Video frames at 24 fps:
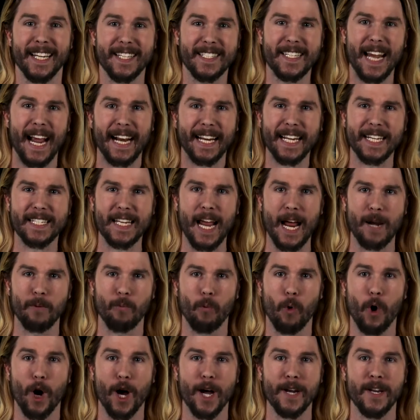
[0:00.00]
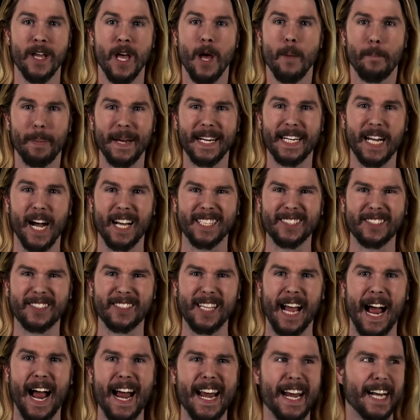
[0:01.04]
a decadent would, because
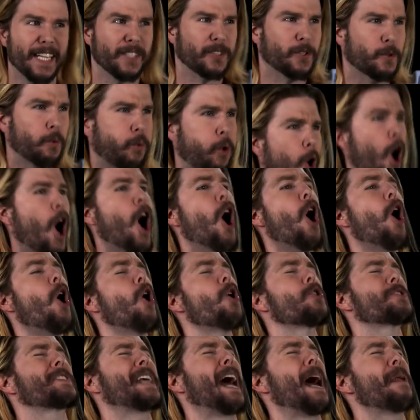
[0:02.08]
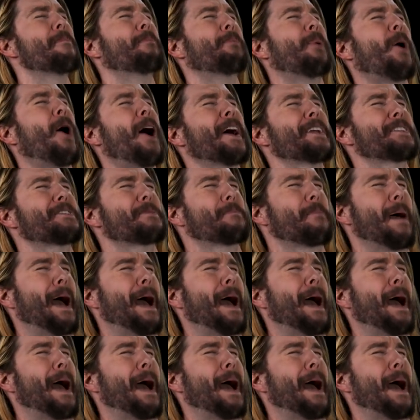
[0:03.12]
science! Woo! 10 points,